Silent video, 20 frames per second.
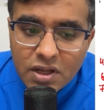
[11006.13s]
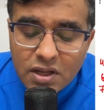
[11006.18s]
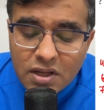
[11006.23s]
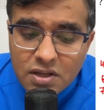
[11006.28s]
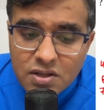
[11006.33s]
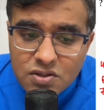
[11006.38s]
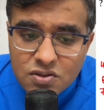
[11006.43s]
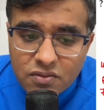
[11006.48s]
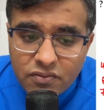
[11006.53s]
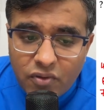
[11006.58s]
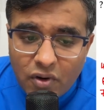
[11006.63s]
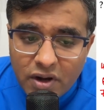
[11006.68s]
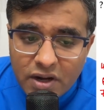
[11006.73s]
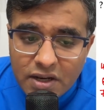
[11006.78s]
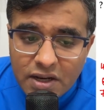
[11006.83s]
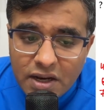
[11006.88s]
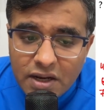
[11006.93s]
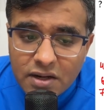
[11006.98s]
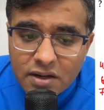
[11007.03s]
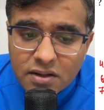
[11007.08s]
So
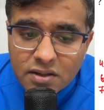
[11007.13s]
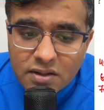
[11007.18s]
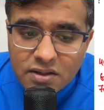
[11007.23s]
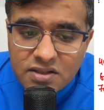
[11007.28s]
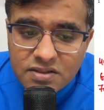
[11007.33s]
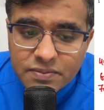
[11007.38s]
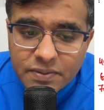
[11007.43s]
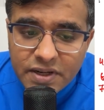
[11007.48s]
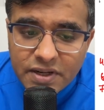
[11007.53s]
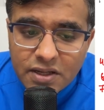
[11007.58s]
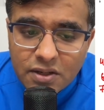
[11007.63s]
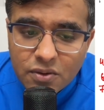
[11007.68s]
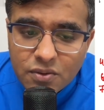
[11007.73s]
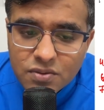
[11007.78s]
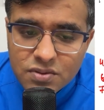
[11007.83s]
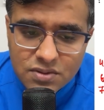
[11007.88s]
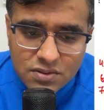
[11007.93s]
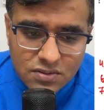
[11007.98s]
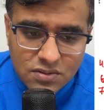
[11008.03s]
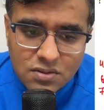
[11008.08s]
4900 is pretty
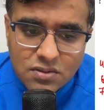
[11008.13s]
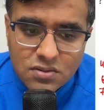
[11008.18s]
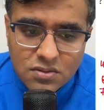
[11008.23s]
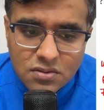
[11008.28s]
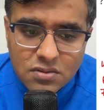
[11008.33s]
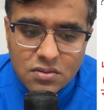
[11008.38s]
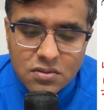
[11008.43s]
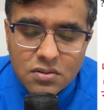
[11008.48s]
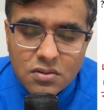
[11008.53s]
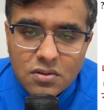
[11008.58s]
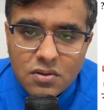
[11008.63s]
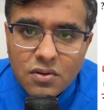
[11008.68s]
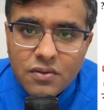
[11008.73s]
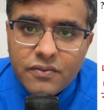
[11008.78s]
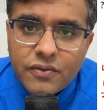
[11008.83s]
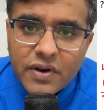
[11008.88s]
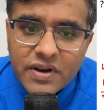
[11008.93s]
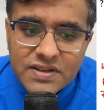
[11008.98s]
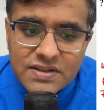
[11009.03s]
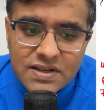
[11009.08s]
close to
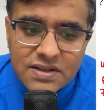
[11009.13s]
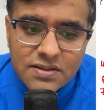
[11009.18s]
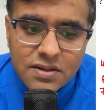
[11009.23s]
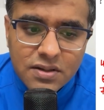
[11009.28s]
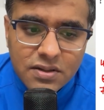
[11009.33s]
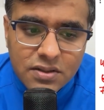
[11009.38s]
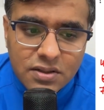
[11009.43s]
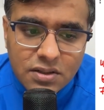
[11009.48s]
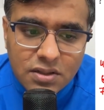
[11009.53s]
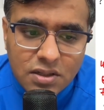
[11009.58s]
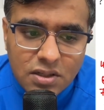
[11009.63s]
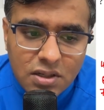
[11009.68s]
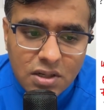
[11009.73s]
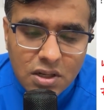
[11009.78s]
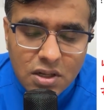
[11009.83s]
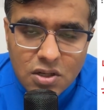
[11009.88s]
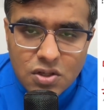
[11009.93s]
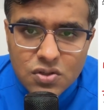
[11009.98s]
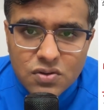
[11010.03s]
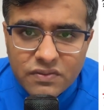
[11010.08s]
4600.
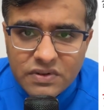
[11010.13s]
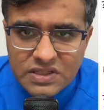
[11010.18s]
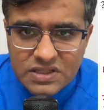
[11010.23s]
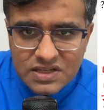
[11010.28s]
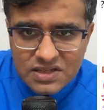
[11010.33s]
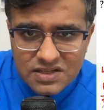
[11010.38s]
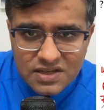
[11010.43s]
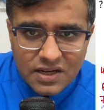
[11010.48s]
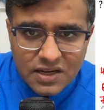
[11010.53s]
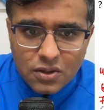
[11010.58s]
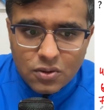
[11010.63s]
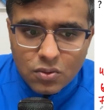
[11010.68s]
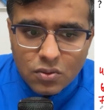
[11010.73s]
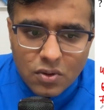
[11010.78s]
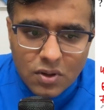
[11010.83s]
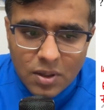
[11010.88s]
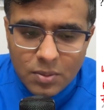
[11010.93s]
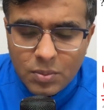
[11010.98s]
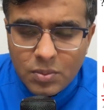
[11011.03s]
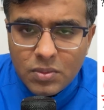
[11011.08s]
So we just need to
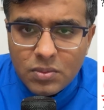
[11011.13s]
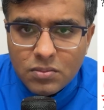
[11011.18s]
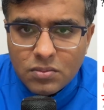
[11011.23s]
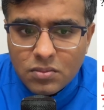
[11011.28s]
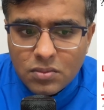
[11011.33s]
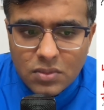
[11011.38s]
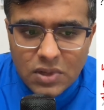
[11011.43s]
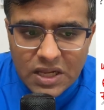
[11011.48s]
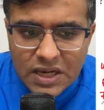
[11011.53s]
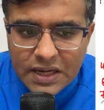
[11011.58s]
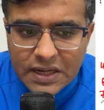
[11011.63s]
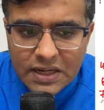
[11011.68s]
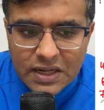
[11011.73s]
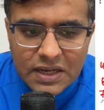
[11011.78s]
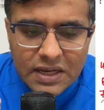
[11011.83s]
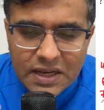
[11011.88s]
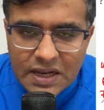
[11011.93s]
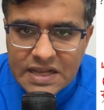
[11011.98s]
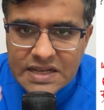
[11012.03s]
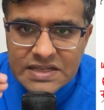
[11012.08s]
come a little
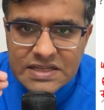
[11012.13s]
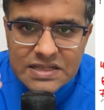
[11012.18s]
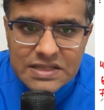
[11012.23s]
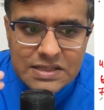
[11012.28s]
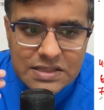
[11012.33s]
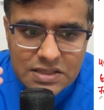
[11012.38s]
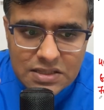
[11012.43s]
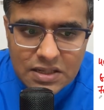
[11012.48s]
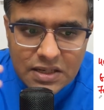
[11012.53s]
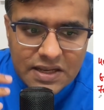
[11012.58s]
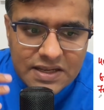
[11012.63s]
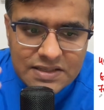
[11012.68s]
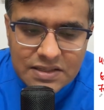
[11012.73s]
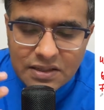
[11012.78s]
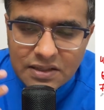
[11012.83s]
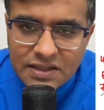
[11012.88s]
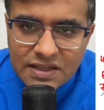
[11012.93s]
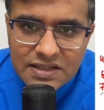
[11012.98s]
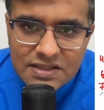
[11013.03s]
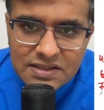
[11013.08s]
lesser
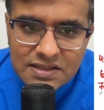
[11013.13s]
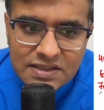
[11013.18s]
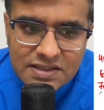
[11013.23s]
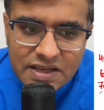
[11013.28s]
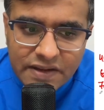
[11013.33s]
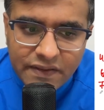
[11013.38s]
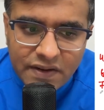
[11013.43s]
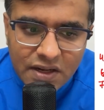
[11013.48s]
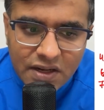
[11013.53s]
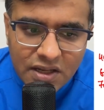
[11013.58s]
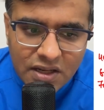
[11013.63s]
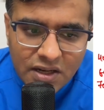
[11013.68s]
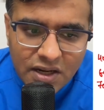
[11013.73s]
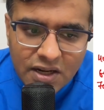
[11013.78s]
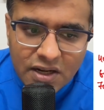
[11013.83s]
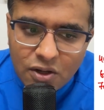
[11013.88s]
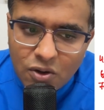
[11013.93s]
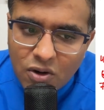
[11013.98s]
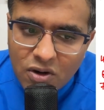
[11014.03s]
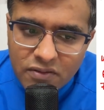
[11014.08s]
than 70 and
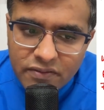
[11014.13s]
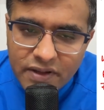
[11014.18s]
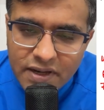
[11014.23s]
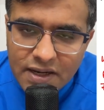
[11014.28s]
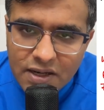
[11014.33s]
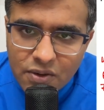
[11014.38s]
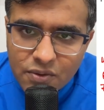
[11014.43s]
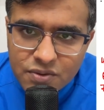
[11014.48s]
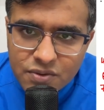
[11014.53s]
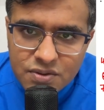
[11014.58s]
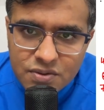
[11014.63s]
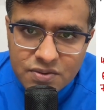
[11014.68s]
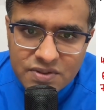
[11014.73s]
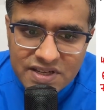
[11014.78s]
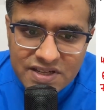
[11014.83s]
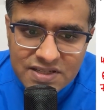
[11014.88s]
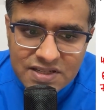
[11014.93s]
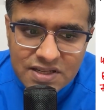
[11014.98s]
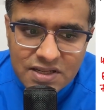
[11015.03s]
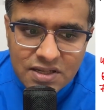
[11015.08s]
not very close to
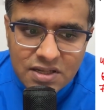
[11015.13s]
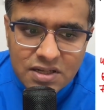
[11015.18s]
60.